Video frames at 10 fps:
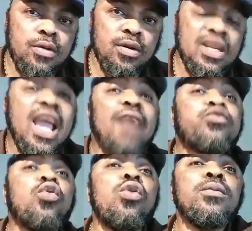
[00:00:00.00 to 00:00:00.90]
They have
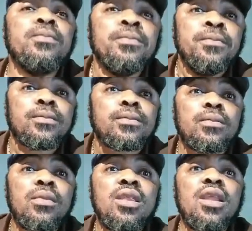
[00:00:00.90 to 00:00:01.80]
to.
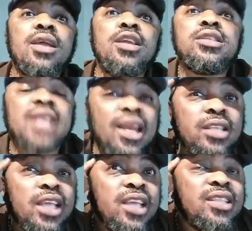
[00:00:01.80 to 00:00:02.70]
The
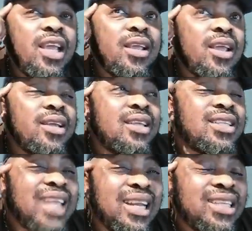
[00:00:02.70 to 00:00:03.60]

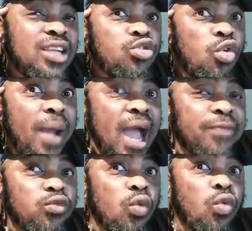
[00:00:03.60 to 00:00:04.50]
intelligent Yoruba
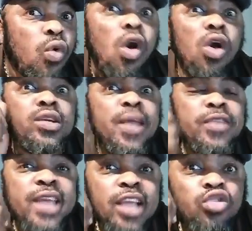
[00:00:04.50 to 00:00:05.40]
have to call
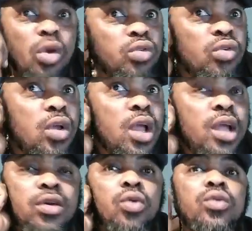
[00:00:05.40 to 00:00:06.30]
David Ejo.
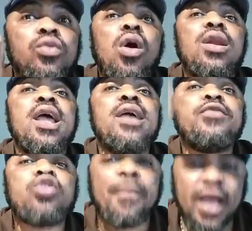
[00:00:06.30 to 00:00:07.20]
No, call
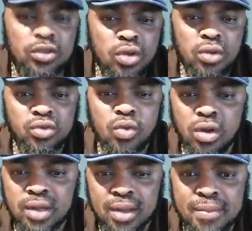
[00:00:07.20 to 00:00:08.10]
Victor Banjo to order.